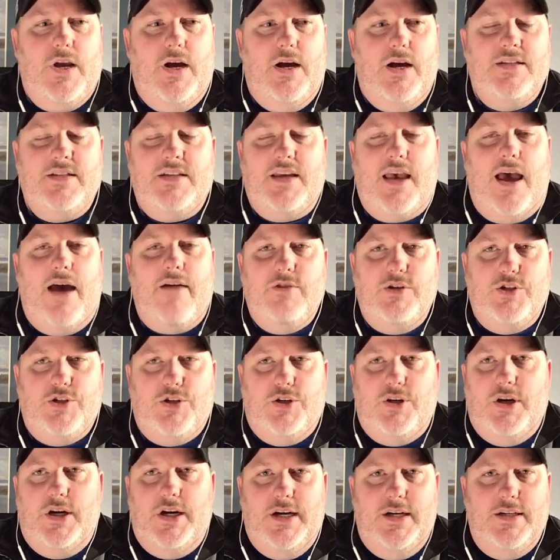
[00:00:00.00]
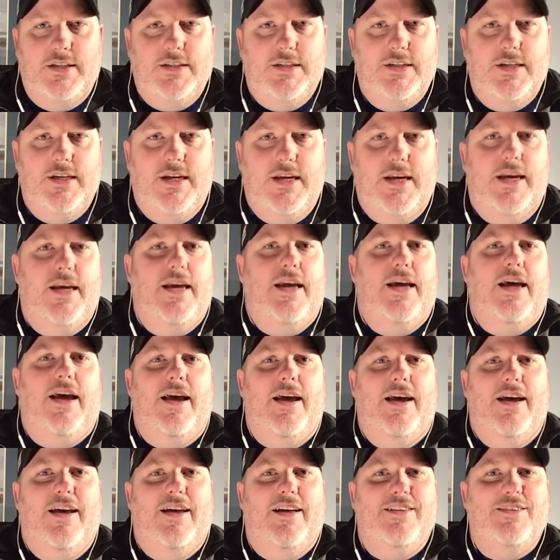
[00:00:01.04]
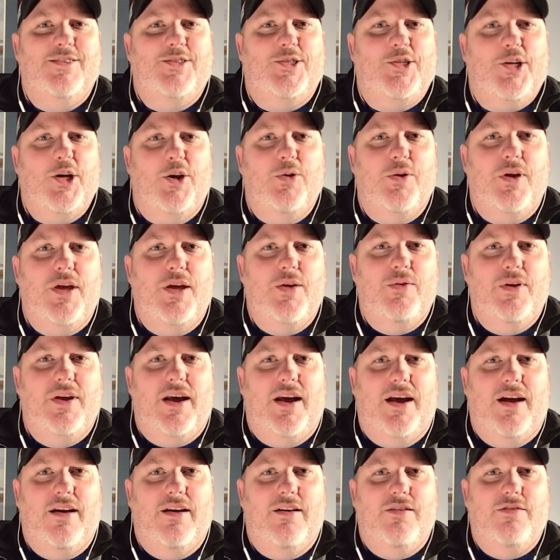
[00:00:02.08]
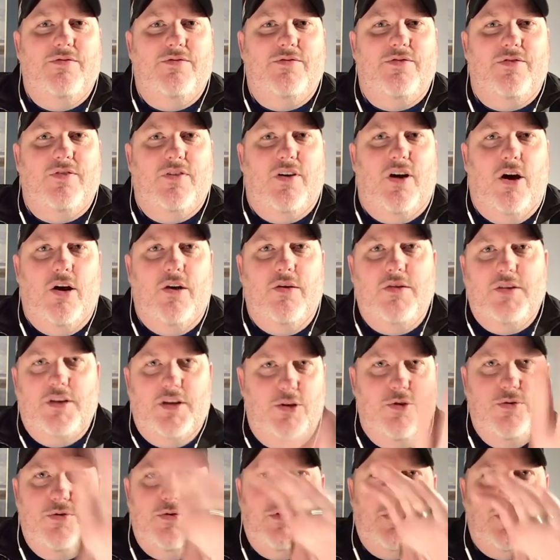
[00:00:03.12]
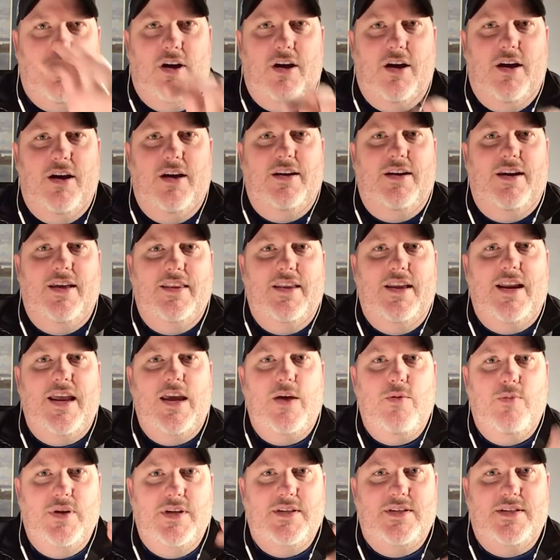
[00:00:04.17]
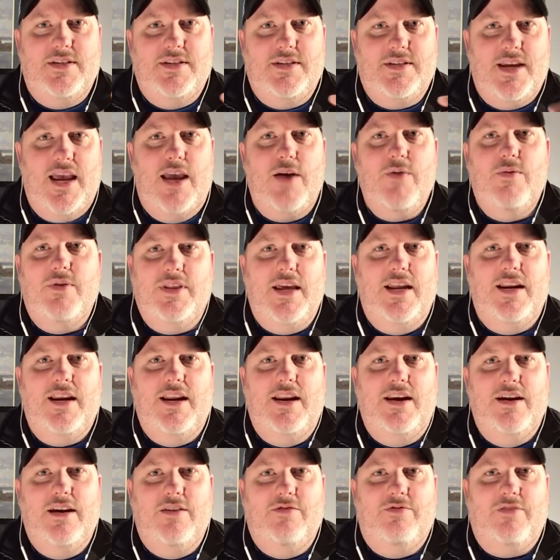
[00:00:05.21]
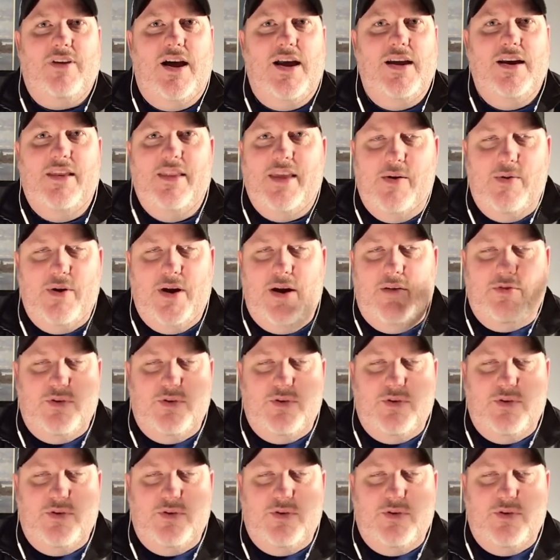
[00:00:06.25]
scavenger hunt. And so he would have all the youth on, and then he would say what they needed to find, and they would have